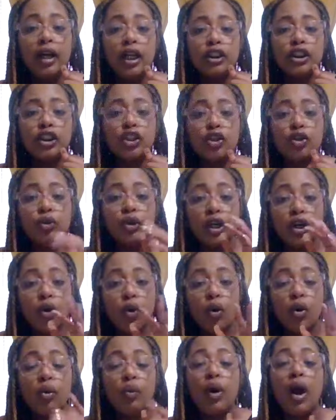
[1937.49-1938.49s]
So you can
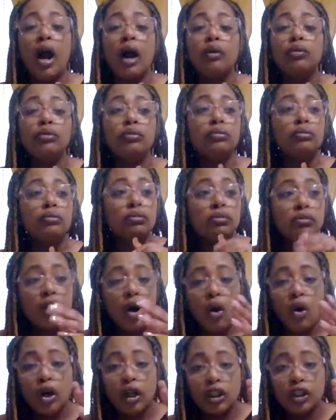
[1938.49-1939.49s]
go around
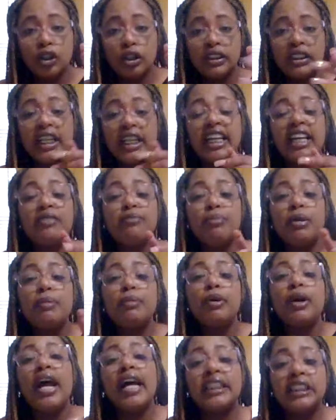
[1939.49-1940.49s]
or, you know, saying, get
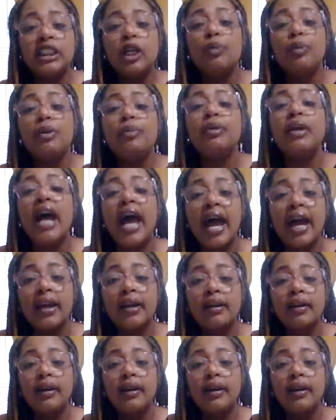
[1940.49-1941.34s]
people that, tell people that,